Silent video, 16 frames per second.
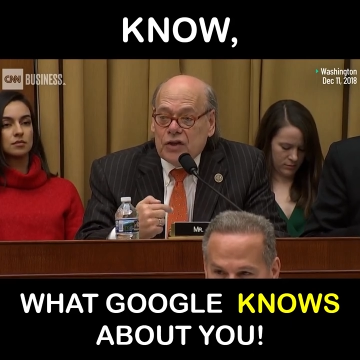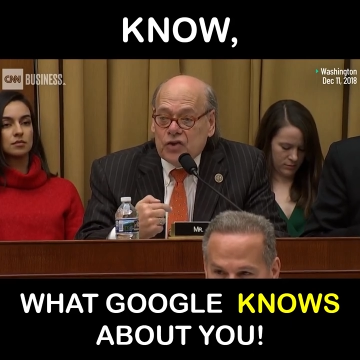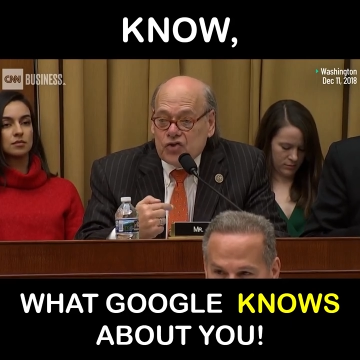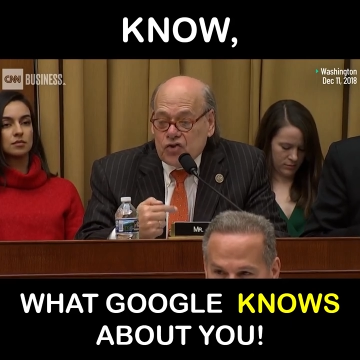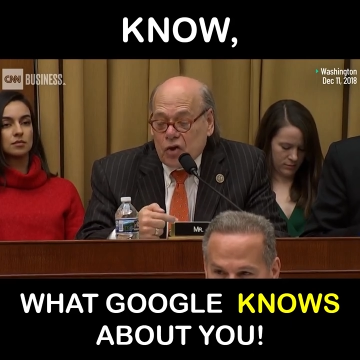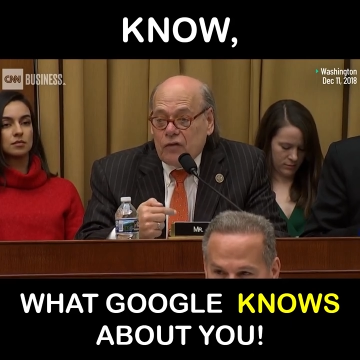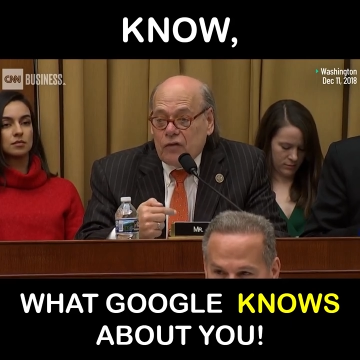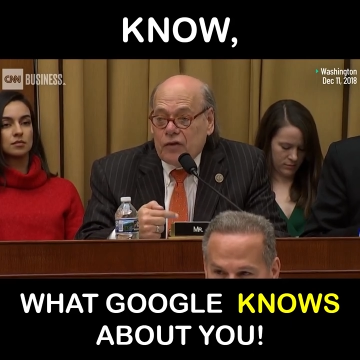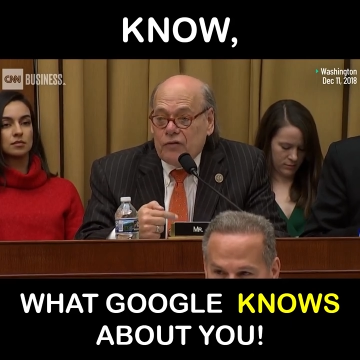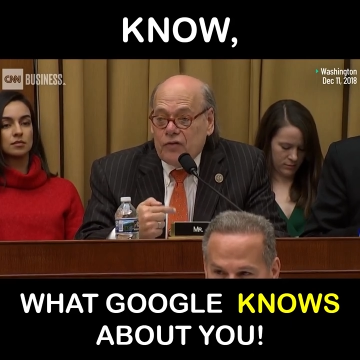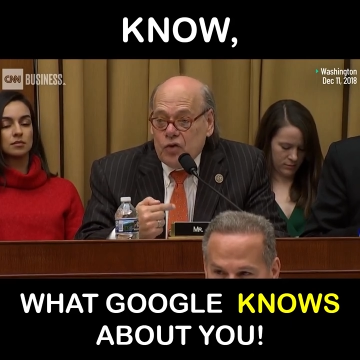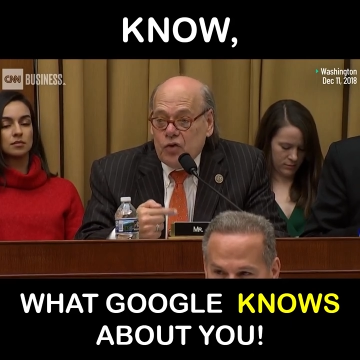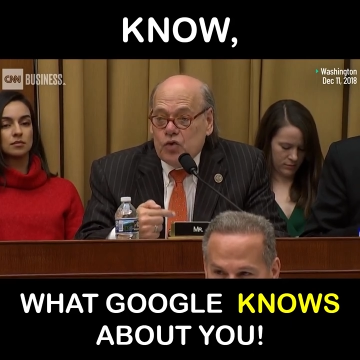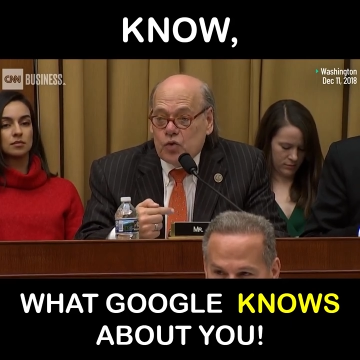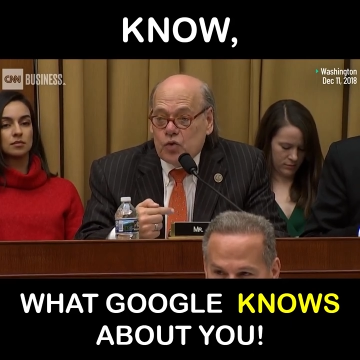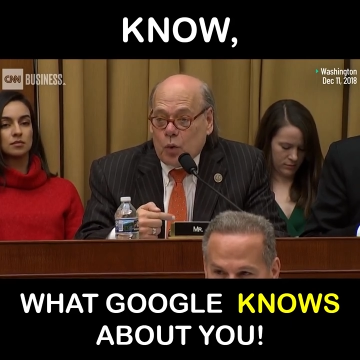Speaker 1: conservative
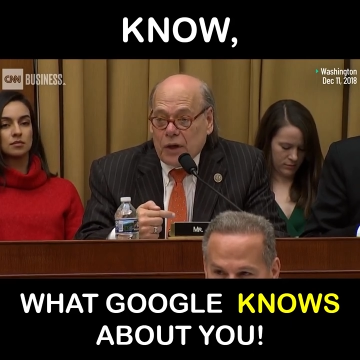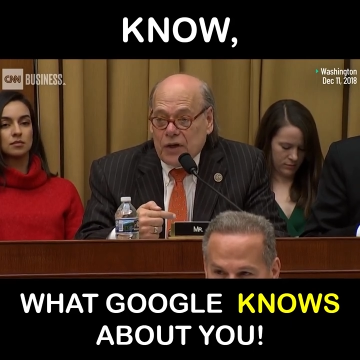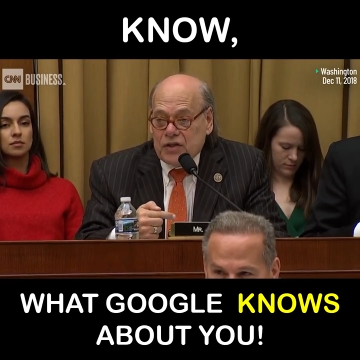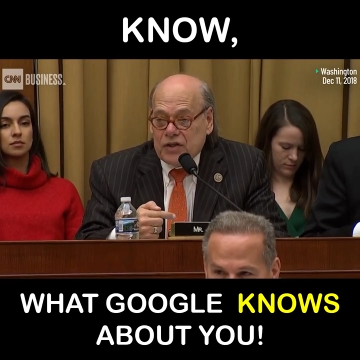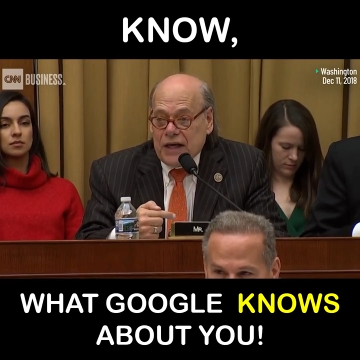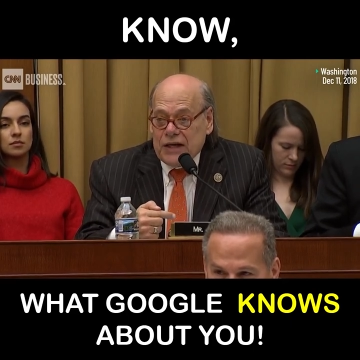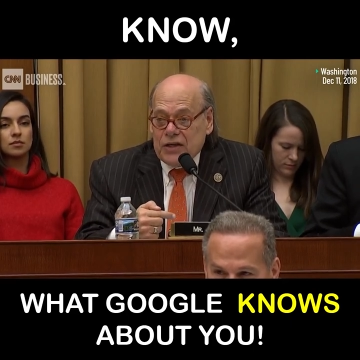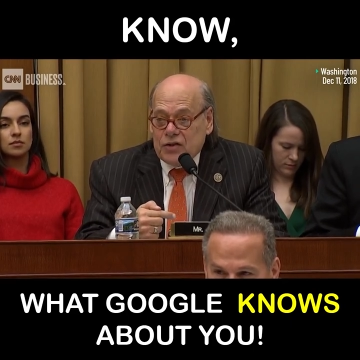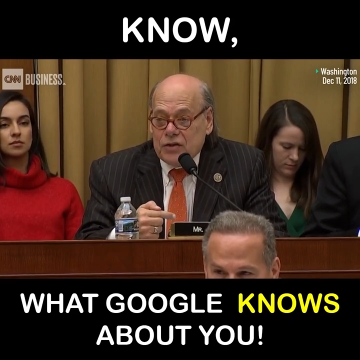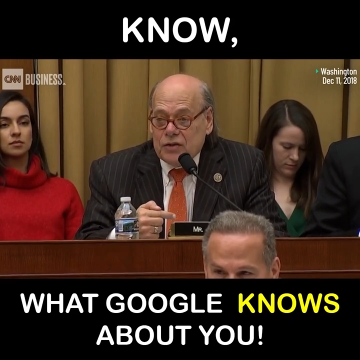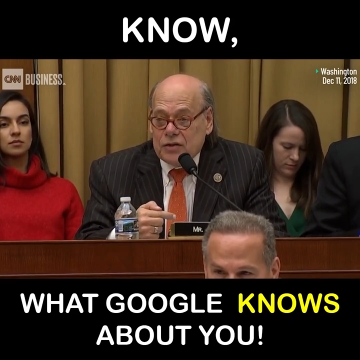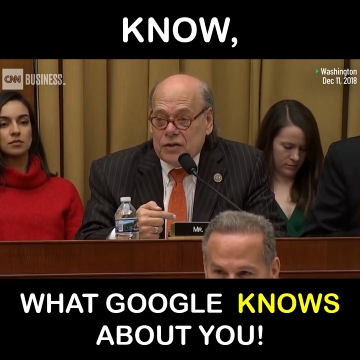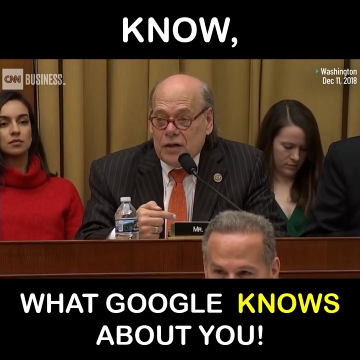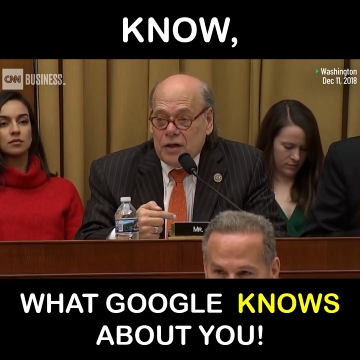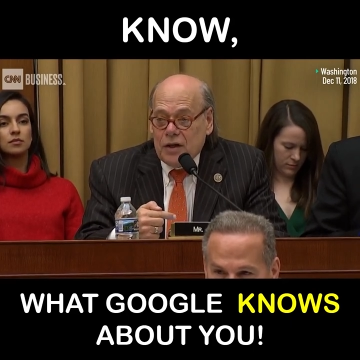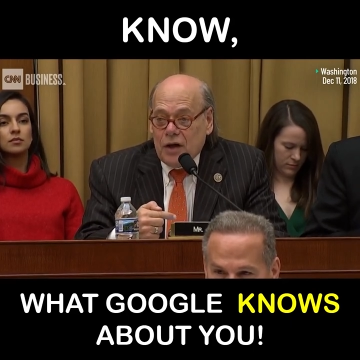news
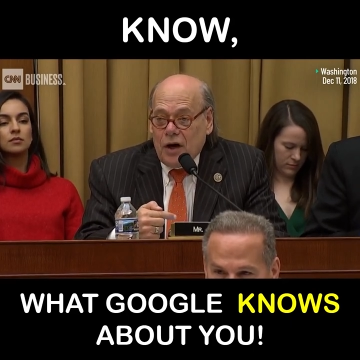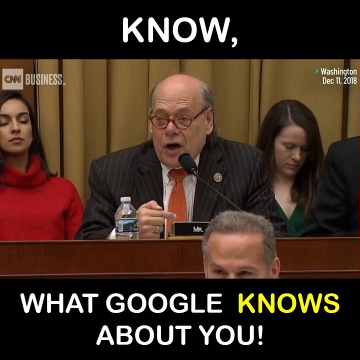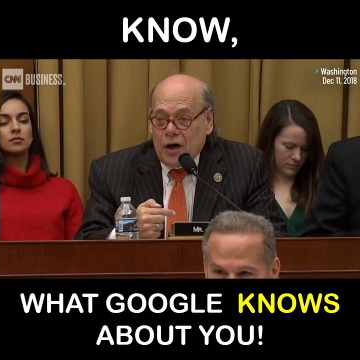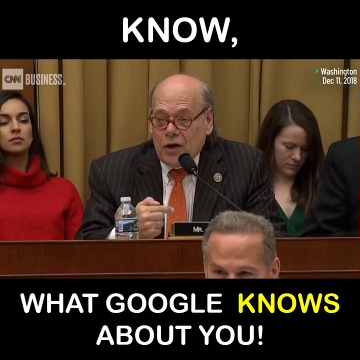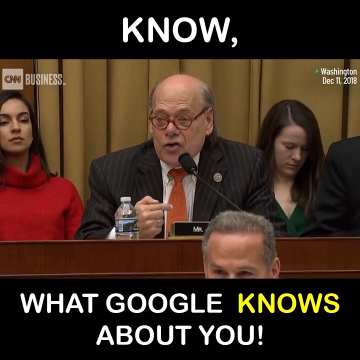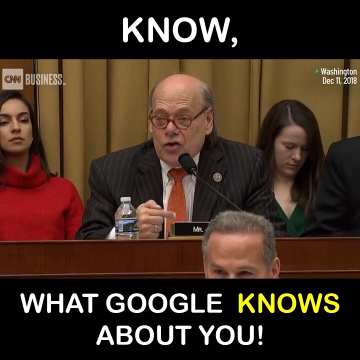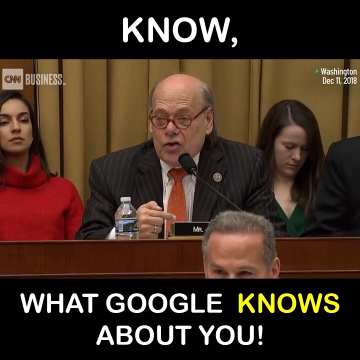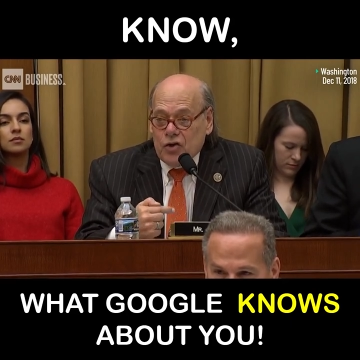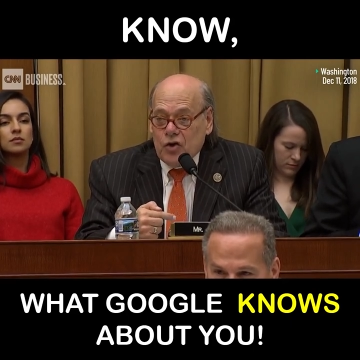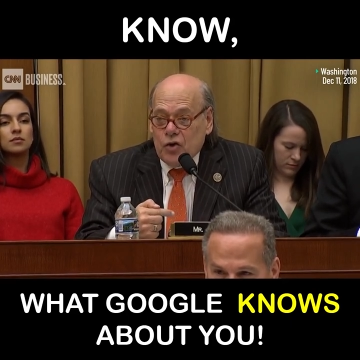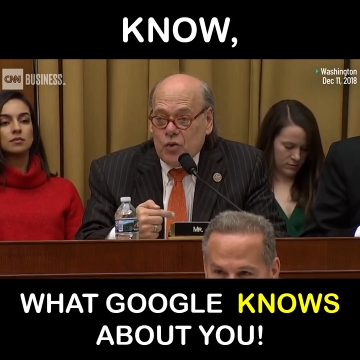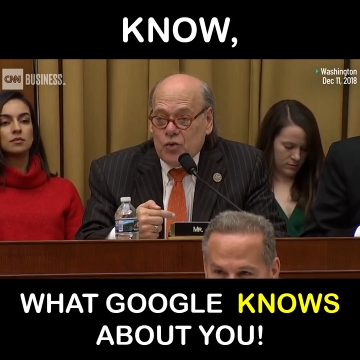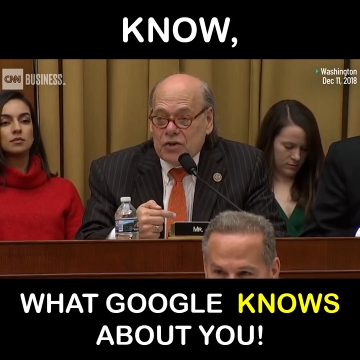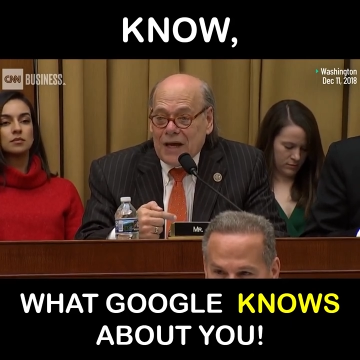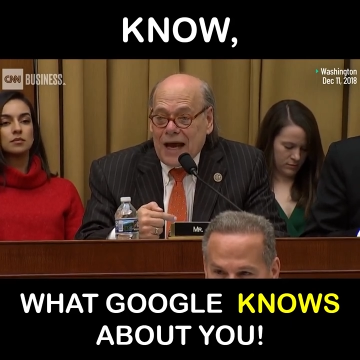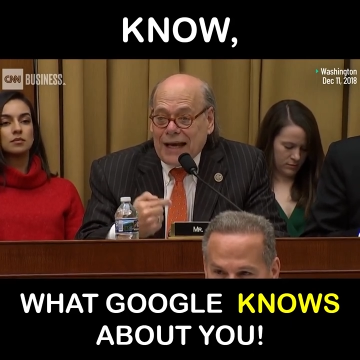organizations on your
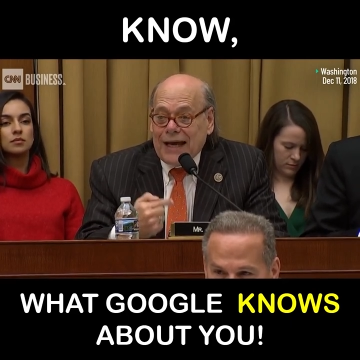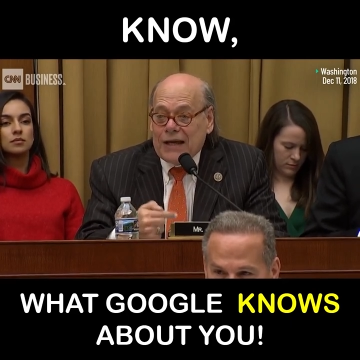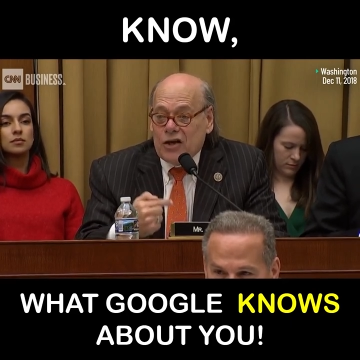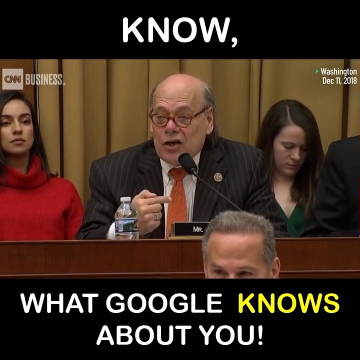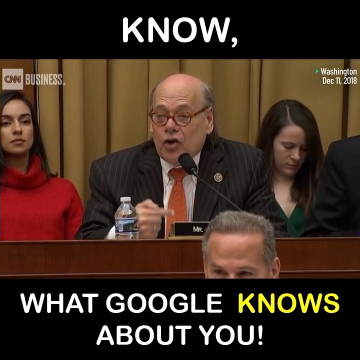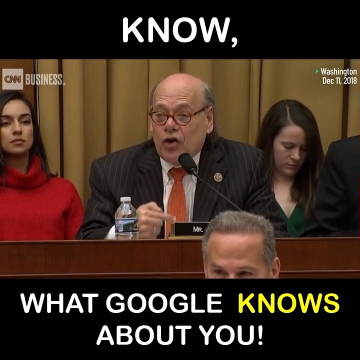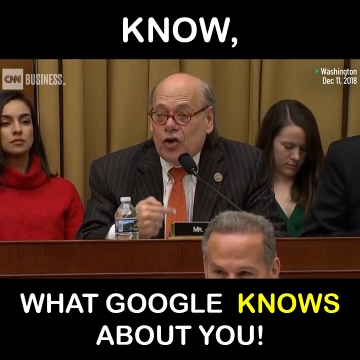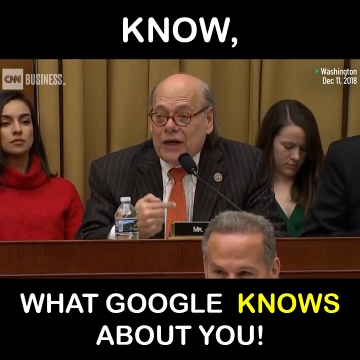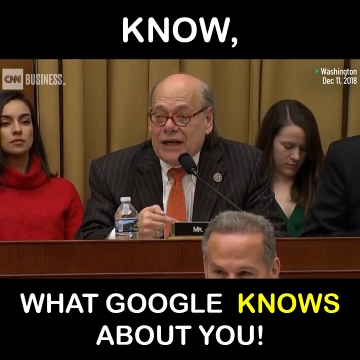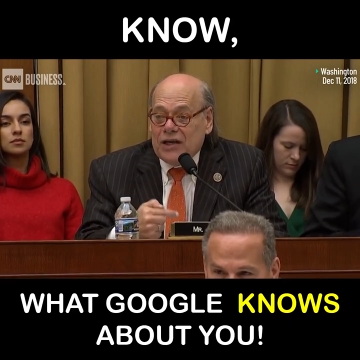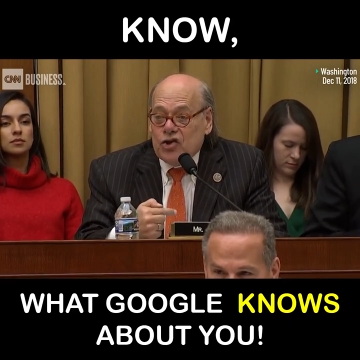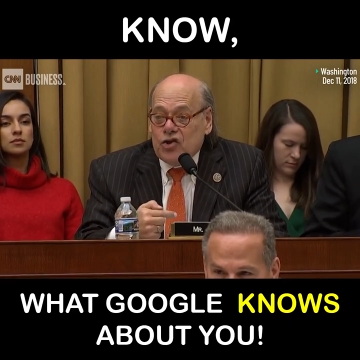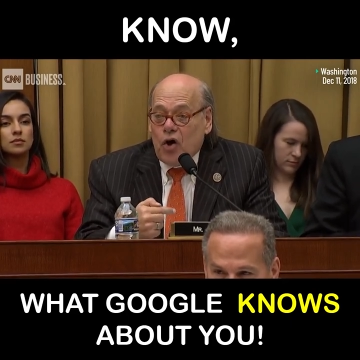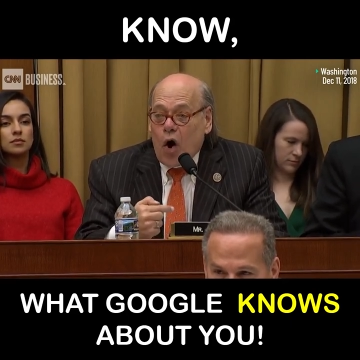news. And I'd like you to look into